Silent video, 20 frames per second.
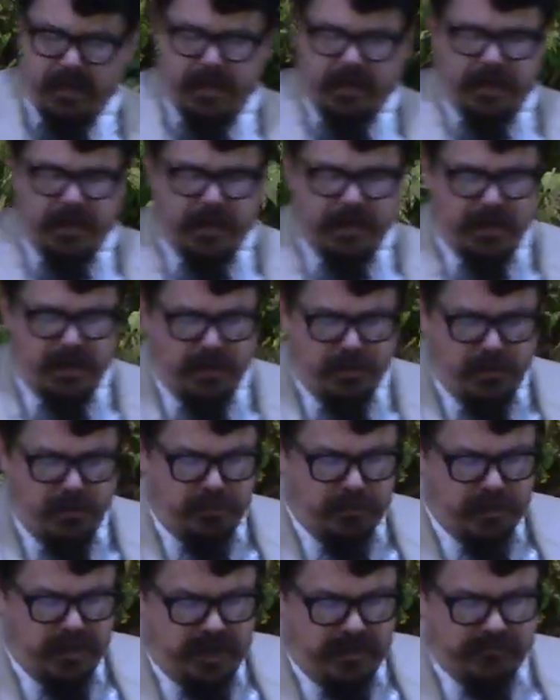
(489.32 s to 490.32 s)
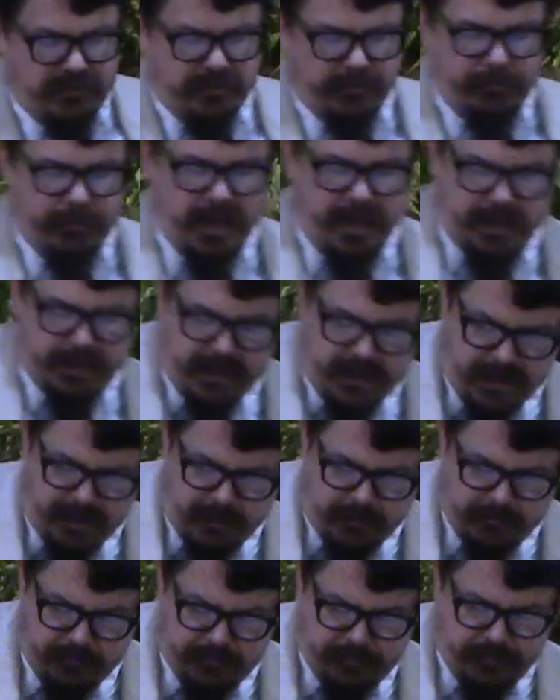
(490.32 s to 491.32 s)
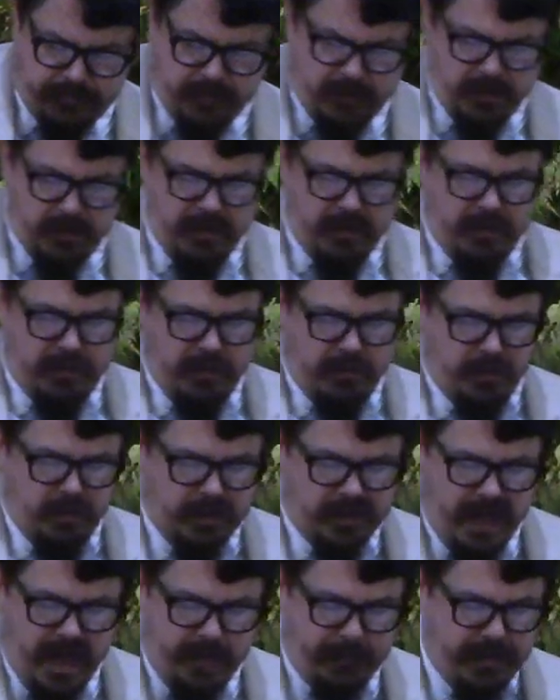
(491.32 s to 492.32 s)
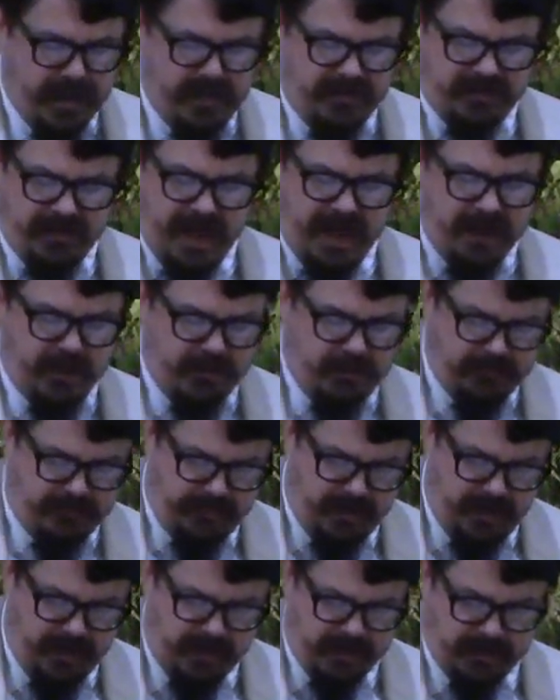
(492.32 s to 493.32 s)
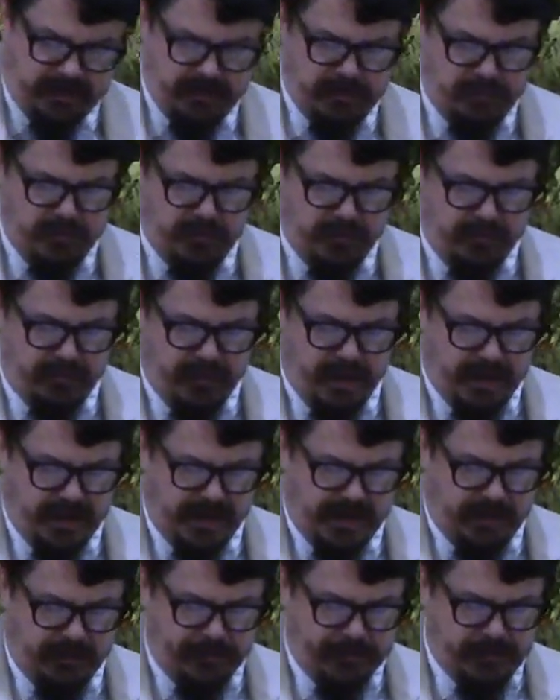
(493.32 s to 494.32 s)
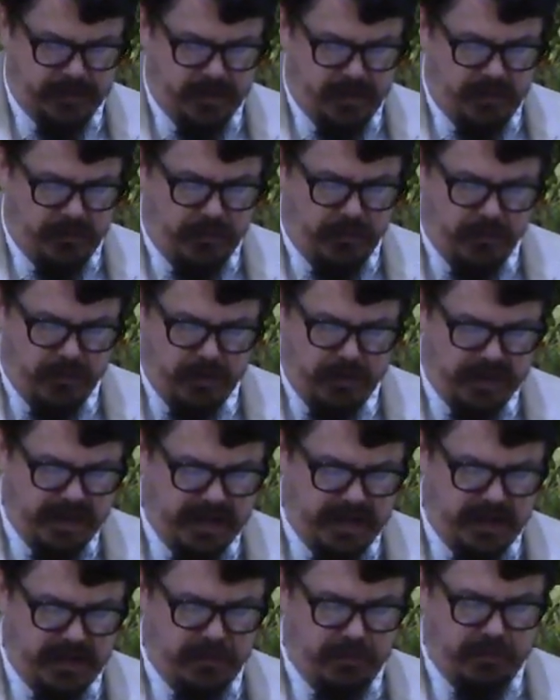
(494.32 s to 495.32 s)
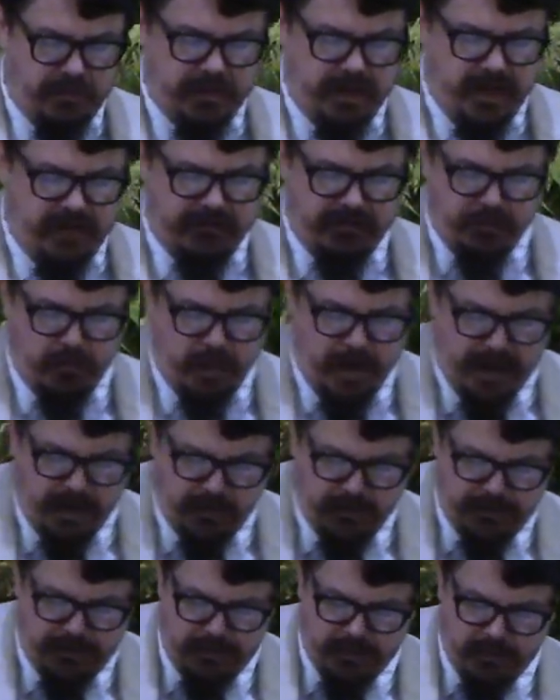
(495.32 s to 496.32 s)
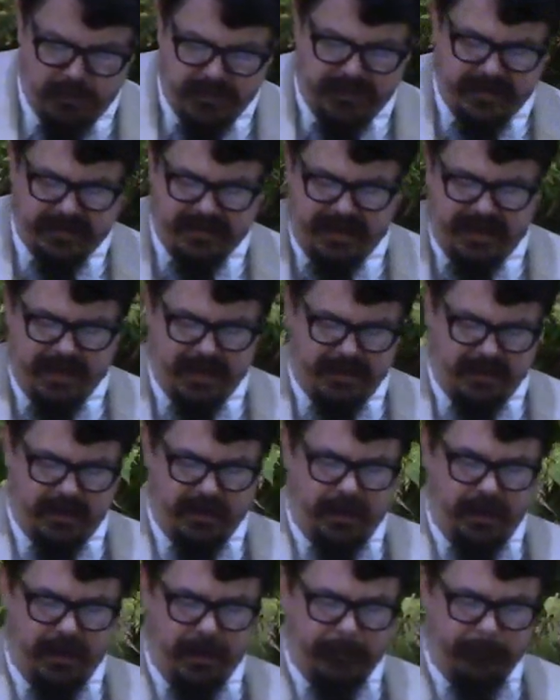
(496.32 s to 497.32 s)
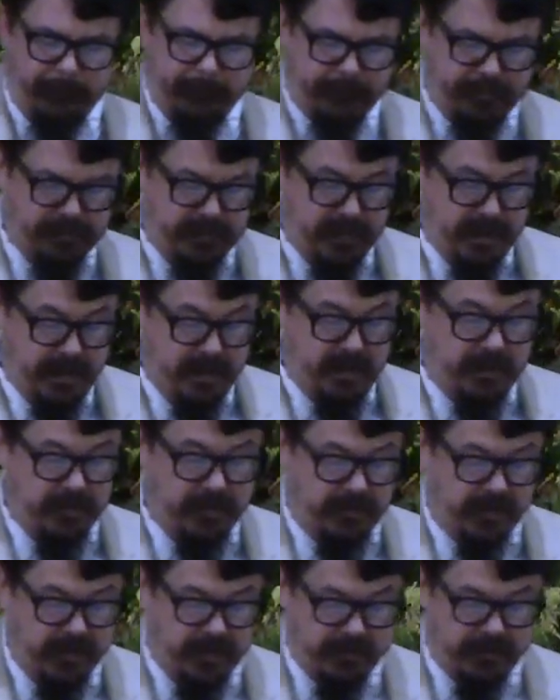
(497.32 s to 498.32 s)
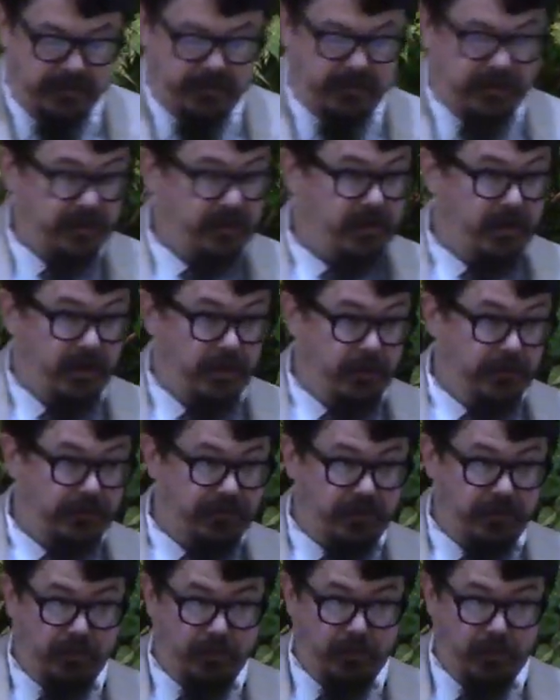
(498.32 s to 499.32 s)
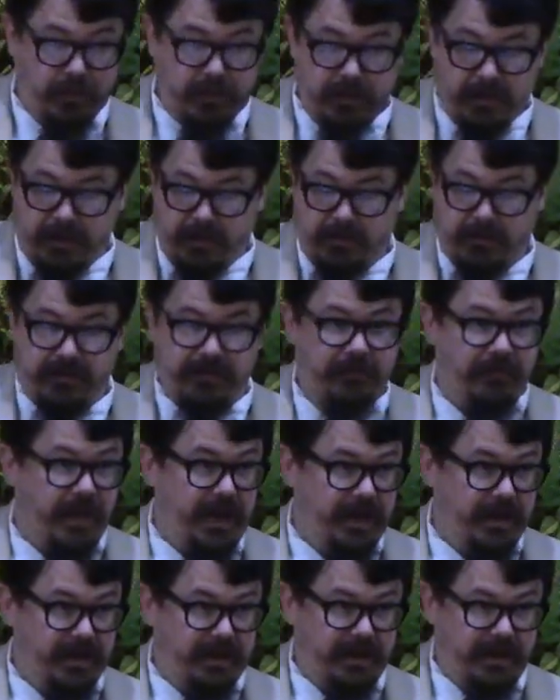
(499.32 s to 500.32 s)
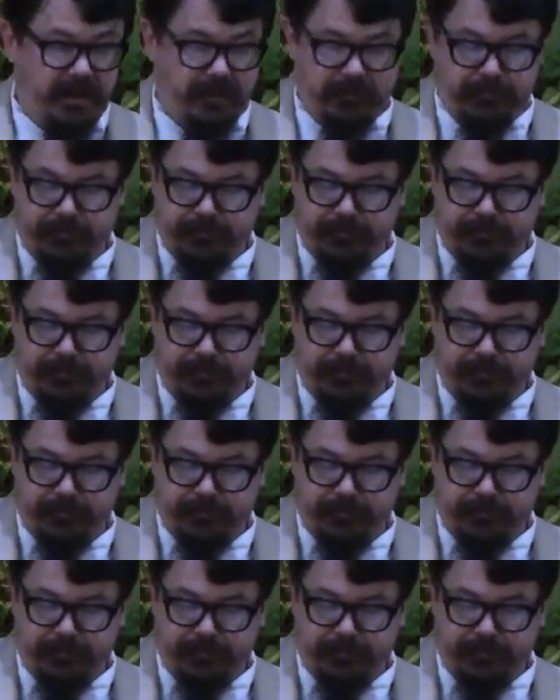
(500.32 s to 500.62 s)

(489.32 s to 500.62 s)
He who loves money will not be satisfied with money, nor he who loves wealth with his income. This also is vanity.